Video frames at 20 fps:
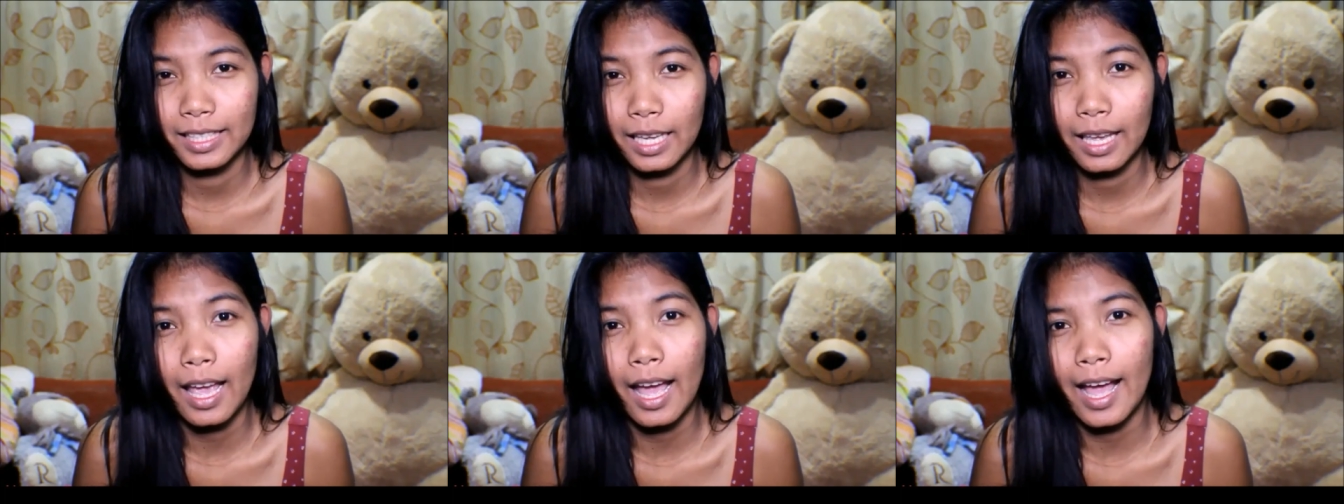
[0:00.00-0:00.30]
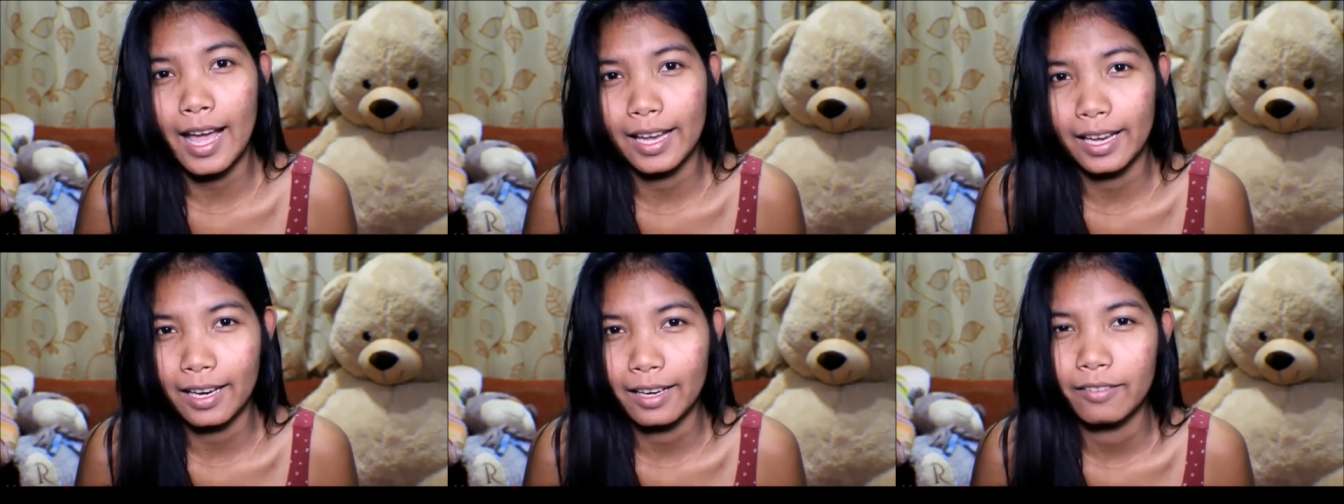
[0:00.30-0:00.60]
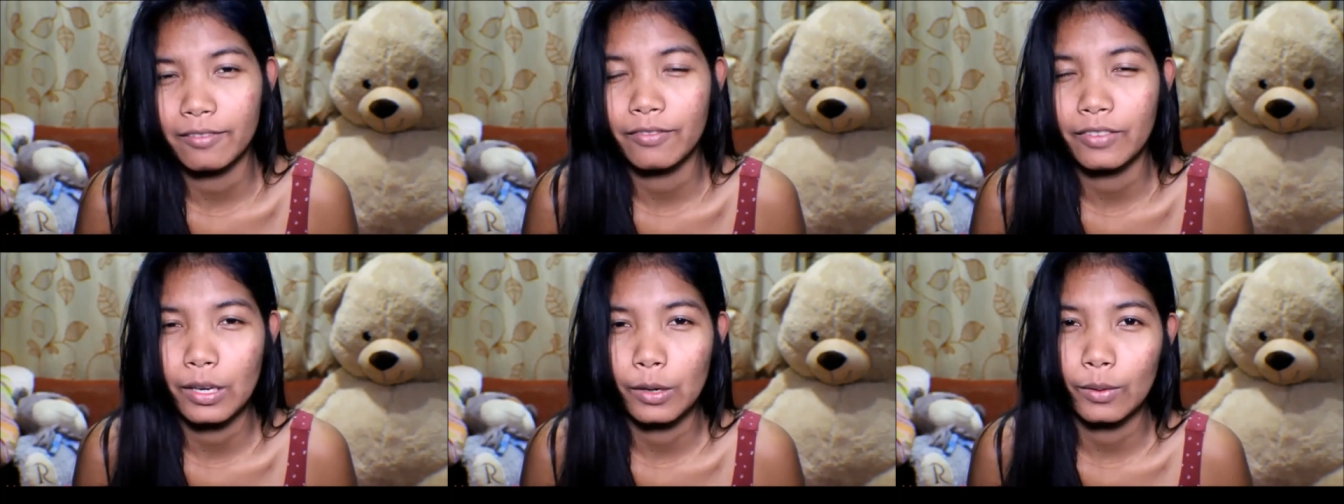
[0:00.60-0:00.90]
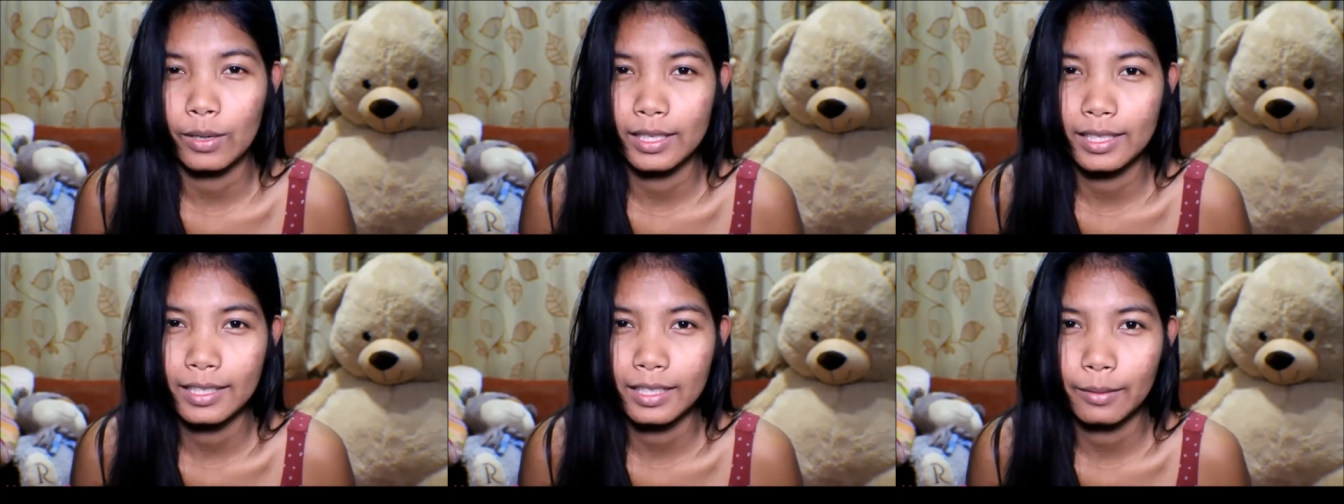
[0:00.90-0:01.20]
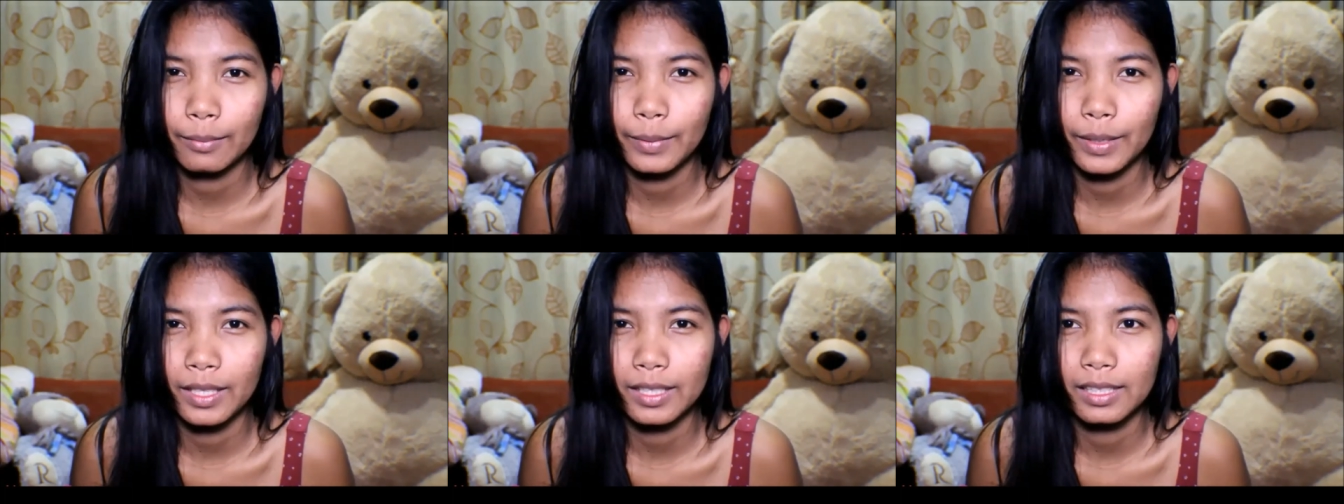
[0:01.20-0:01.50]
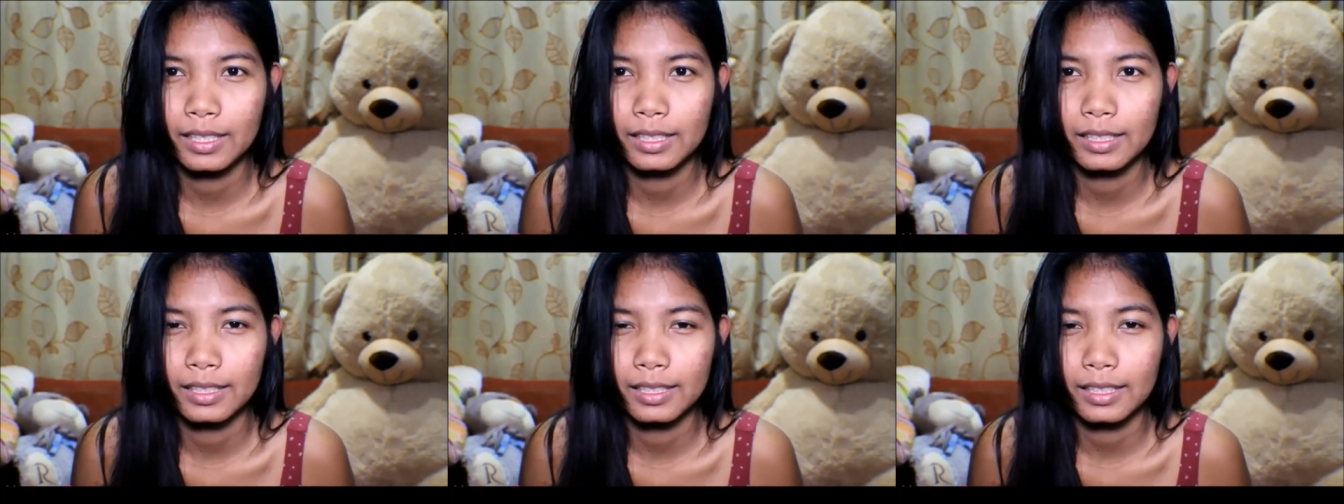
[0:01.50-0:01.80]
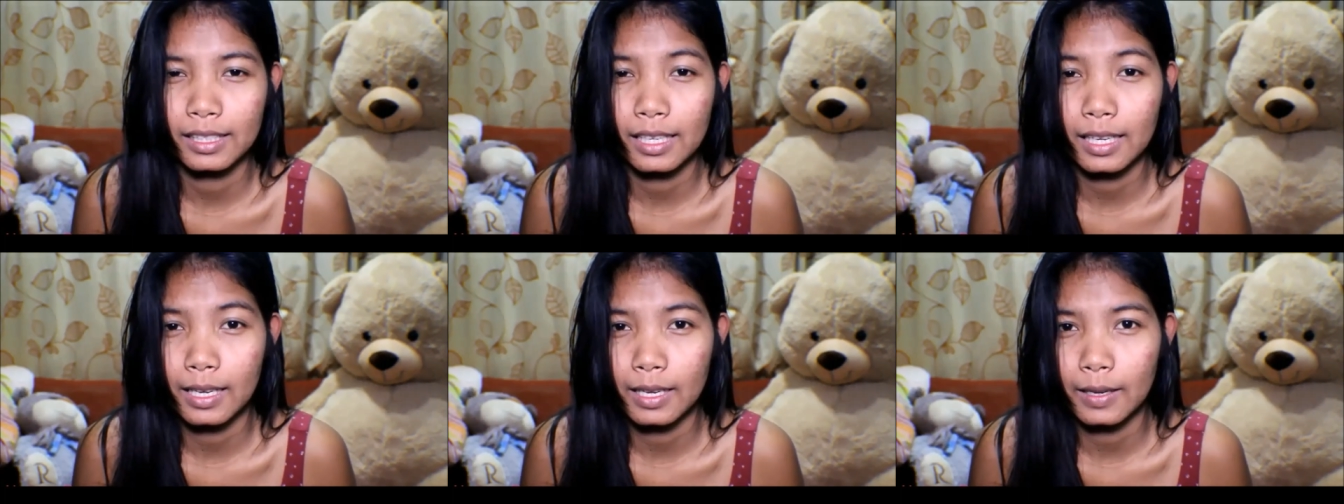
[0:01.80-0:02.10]
yeah, I can feel a little bit.
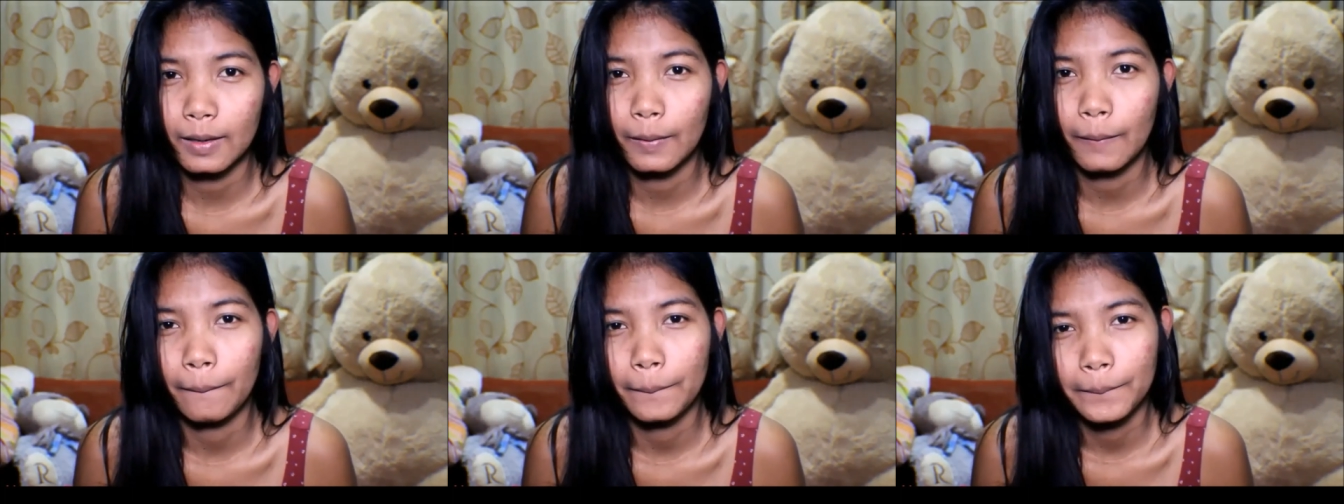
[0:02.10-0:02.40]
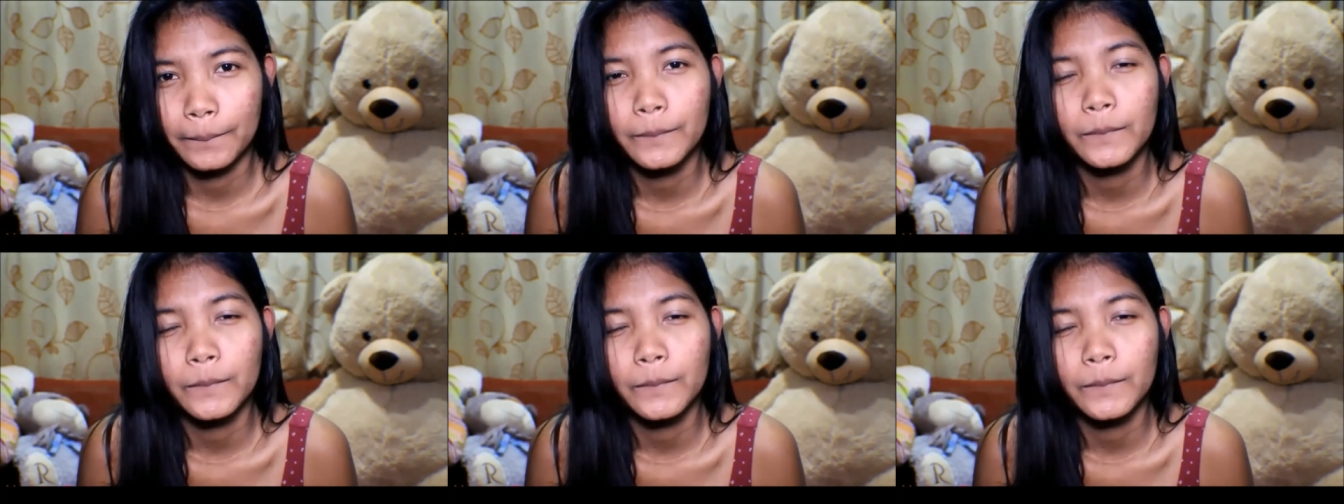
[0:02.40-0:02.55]
So